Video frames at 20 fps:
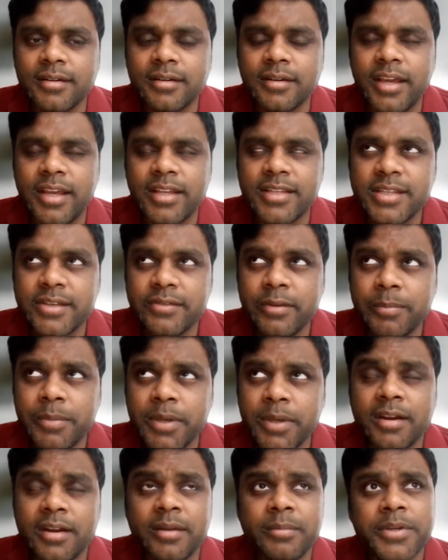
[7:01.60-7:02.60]

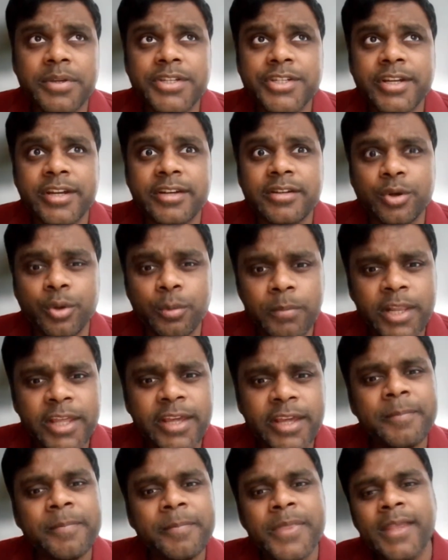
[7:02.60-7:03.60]
NCV at
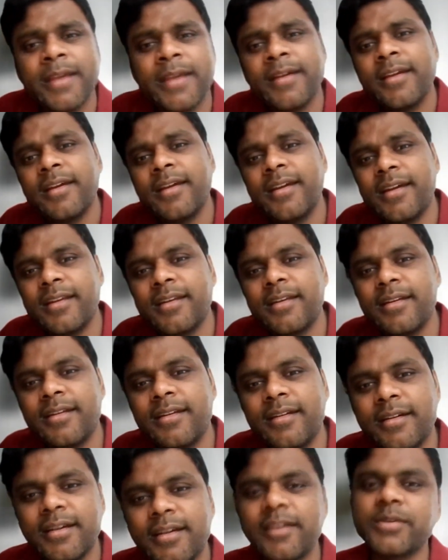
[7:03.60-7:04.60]
Hubli,
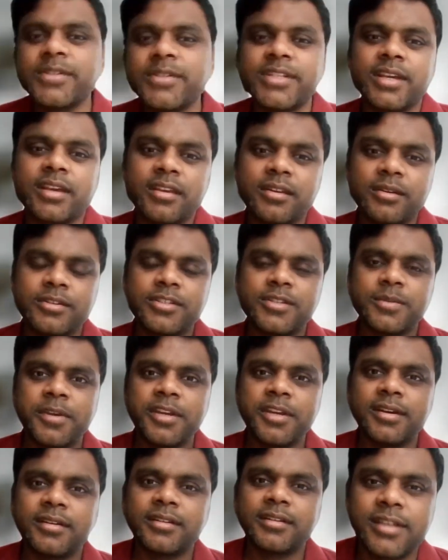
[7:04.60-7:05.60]
and he was a keynote
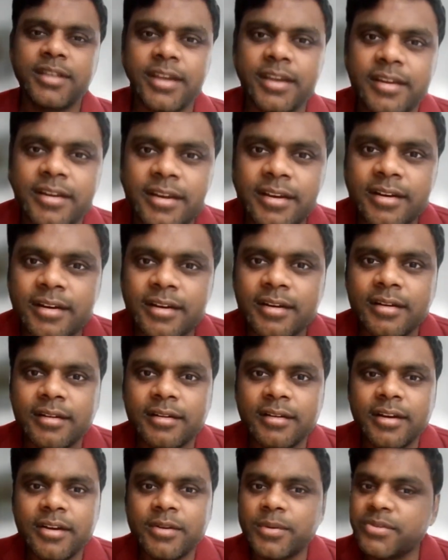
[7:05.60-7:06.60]
speaker there, and
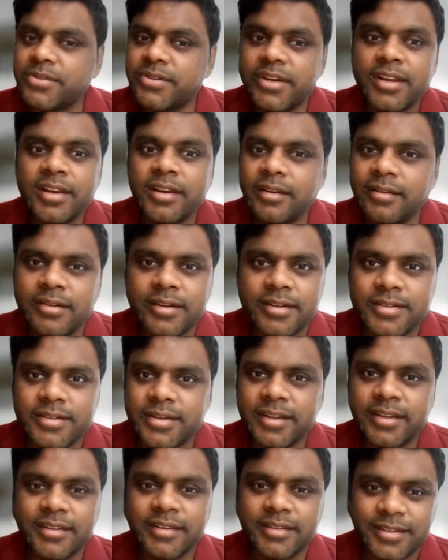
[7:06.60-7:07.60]
it was really
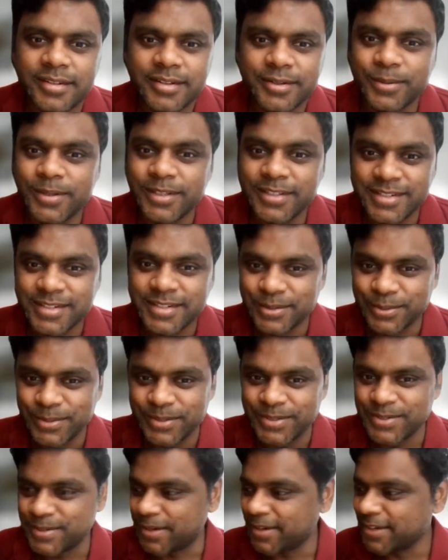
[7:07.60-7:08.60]
interesting to listen to
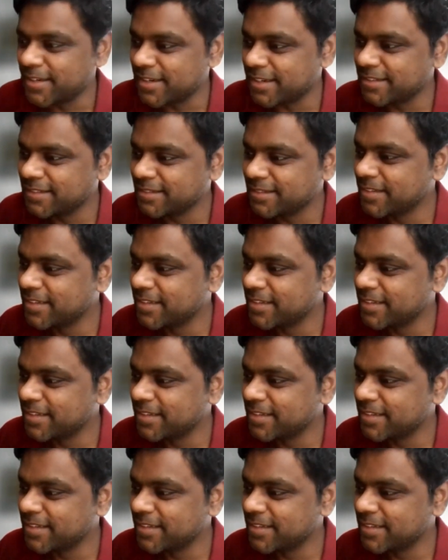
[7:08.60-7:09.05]
his talk.